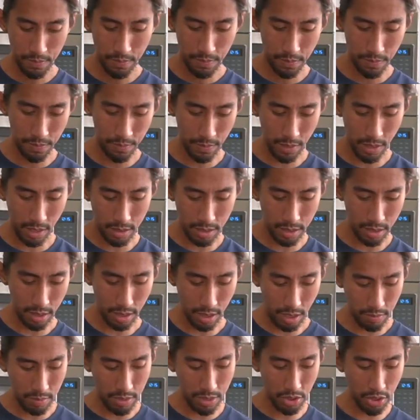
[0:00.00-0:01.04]
Mm-hmm. So it
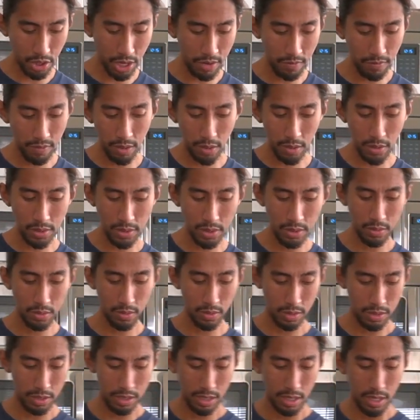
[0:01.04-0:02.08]
can be travel also
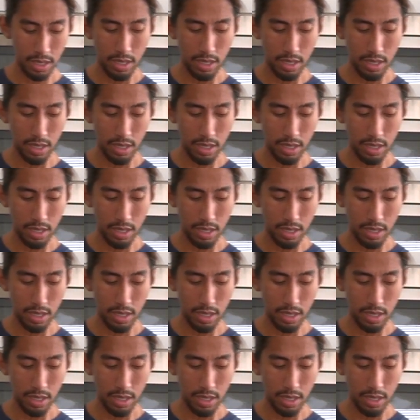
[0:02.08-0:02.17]
because